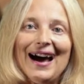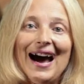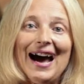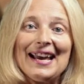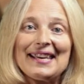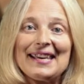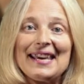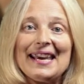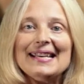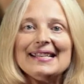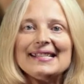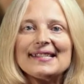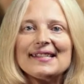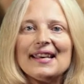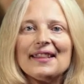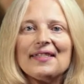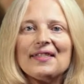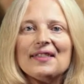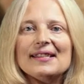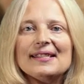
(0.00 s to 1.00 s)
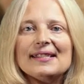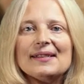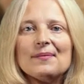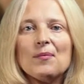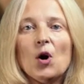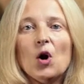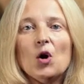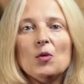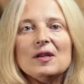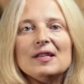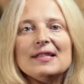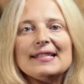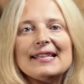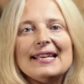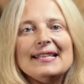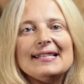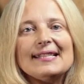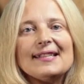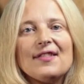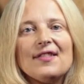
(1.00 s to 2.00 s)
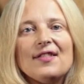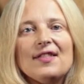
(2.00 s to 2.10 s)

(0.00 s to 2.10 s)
I guess that this moment is